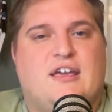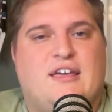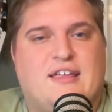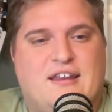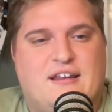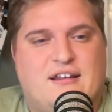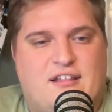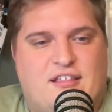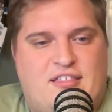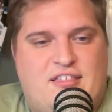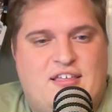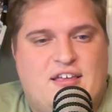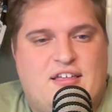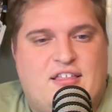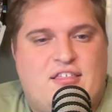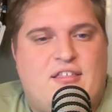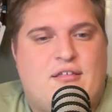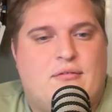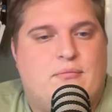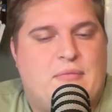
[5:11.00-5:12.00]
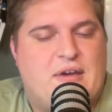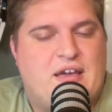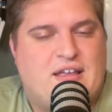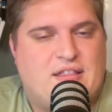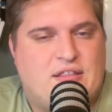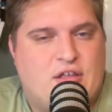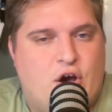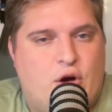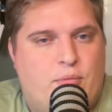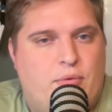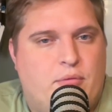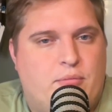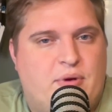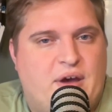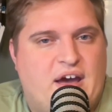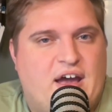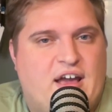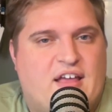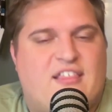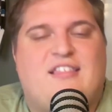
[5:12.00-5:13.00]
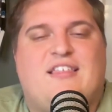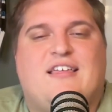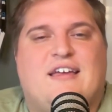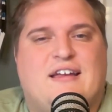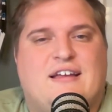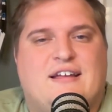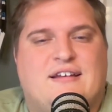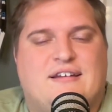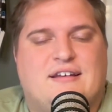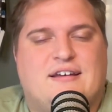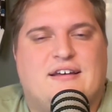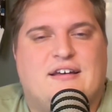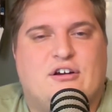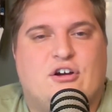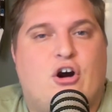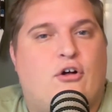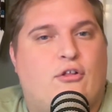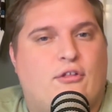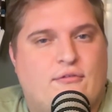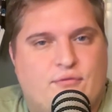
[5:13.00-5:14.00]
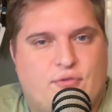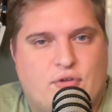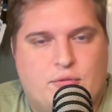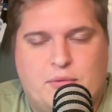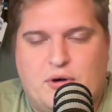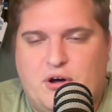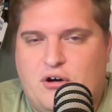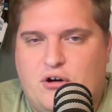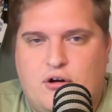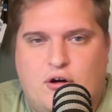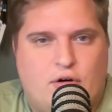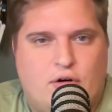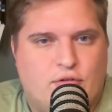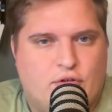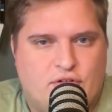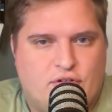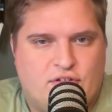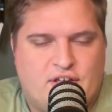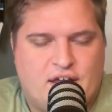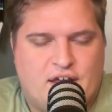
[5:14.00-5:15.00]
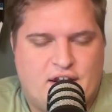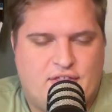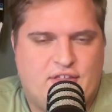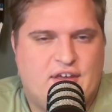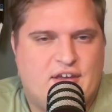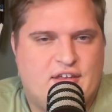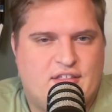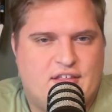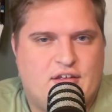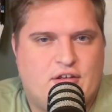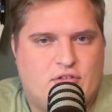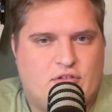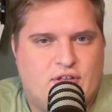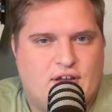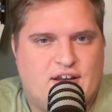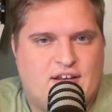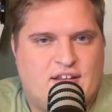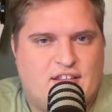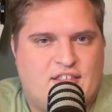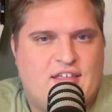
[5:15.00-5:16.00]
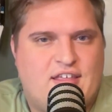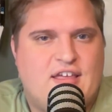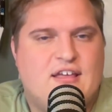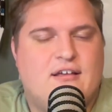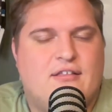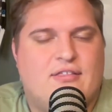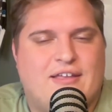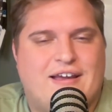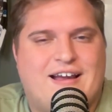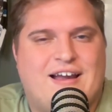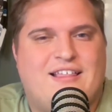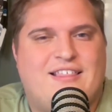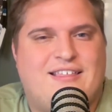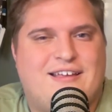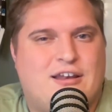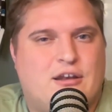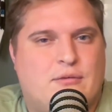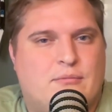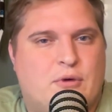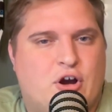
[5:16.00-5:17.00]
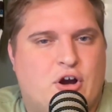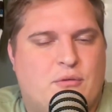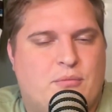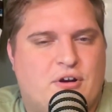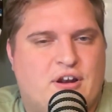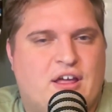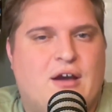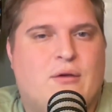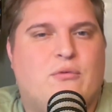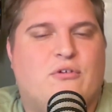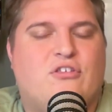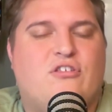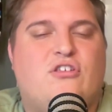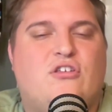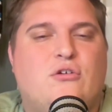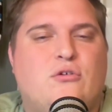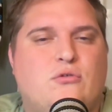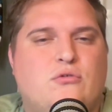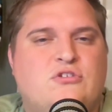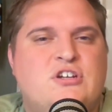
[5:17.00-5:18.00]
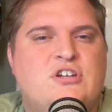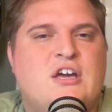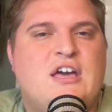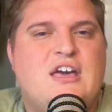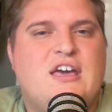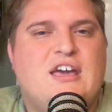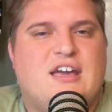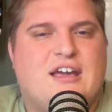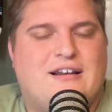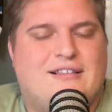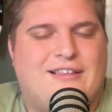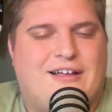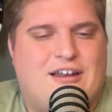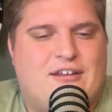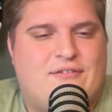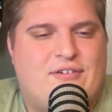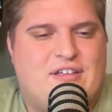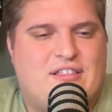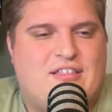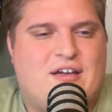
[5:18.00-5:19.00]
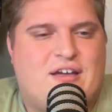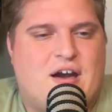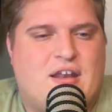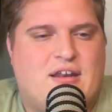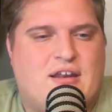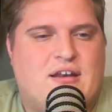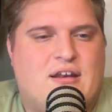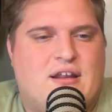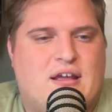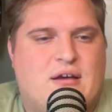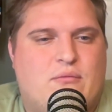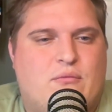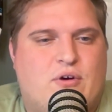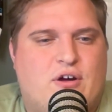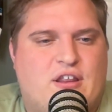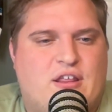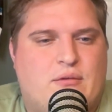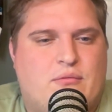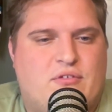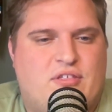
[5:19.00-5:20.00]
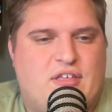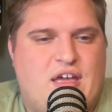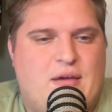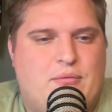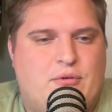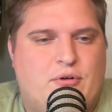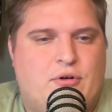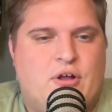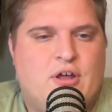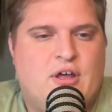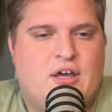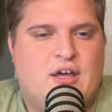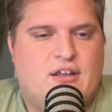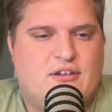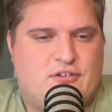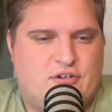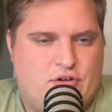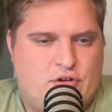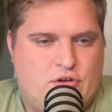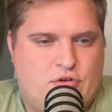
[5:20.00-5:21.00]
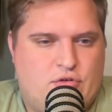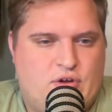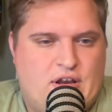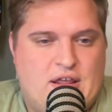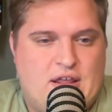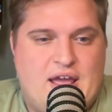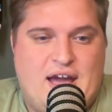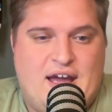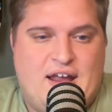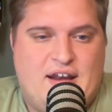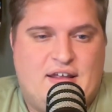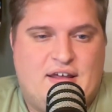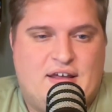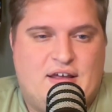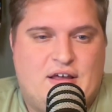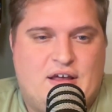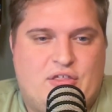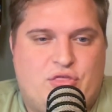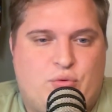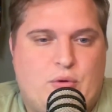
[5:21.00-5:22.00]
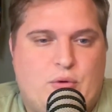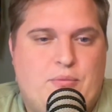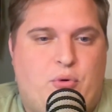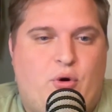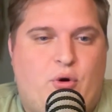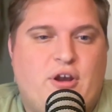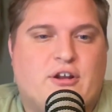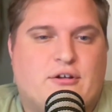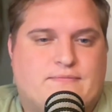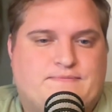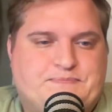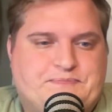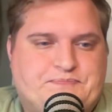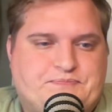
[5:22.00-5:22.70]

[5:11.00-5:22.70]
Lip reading: getting assists, making the open pass, and calling for the ball, all those kind of things that you like to see. Like I said, Nimari Burnett was huge in a lot of his cutting and what he was able to do, and he had a three-pointer